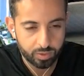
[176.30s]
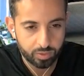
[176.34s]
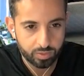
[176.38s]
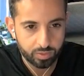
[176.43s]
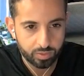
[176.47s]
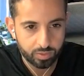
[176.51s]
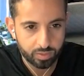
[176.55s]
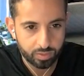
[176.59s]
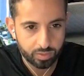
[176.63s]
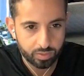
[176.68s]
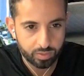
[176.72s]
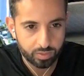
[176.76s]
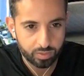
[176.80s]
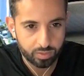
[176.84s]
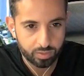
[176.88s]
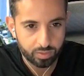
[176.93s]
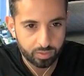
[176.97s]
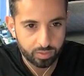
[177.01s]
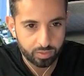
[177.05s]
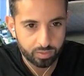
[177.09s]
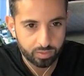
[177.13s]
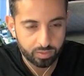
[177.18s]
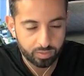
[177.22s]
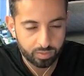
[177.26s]

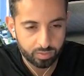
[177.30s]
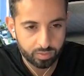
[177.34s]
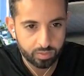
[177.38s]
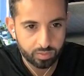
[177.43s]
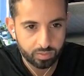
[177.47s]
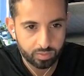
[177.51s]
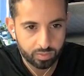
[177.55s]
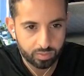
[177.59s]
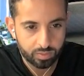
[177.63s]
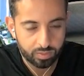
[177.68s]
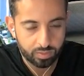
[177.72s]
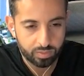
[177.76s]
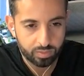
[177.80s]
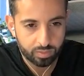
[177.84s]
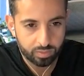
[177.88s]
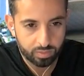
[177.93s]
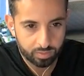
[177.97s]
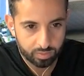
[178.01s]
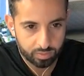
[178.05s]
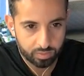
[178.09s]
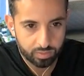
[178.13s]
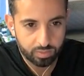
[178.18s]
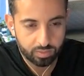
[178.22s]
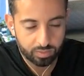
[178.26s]

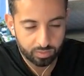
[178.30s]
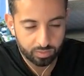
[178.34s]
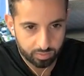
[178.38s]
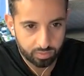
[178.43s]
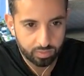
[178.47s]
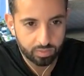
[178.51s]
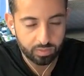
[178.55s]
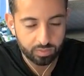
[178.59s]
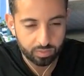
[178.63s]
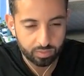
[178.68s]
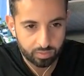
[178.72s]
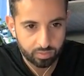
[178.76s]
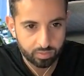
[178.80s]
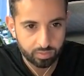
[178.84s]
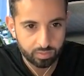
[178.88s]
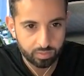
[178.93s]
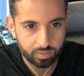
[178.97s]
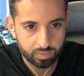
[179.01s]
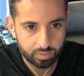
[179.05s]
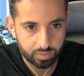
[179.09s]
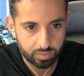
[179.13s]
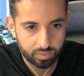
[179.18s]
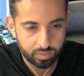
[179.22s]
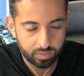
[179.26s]

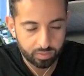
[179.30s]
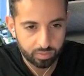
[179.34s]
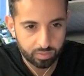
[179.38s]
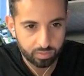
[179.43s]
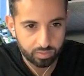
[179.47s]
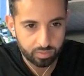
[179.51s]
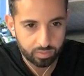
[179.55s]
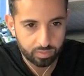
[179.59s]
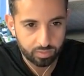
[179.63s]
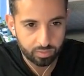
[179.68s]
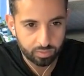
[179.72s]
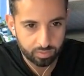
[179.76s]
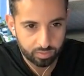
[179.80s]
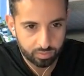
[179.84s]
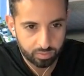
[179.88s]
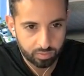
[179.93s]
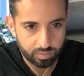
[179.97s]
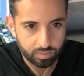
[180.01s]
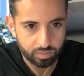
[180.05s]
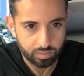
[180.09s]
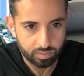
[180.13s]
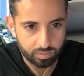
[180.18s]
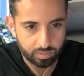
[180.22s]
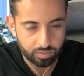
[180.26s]

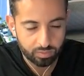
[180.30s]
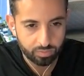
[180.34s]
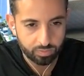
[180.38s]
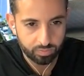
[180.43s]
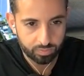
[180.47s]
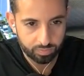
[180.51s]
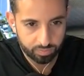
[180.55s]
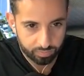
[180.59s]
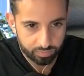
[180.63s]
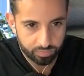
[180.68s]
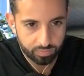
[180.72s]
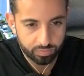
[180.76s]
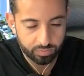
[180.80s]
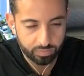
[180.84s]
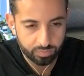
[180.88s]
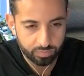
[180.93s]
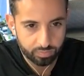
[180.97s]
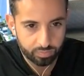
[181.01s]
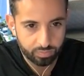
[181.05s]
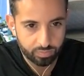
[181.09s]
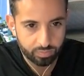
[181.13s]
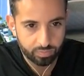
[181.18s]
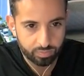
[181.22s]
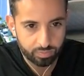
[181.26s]

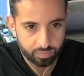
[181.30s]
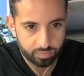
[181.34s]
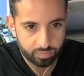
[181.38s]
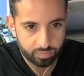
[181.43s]
[no speech]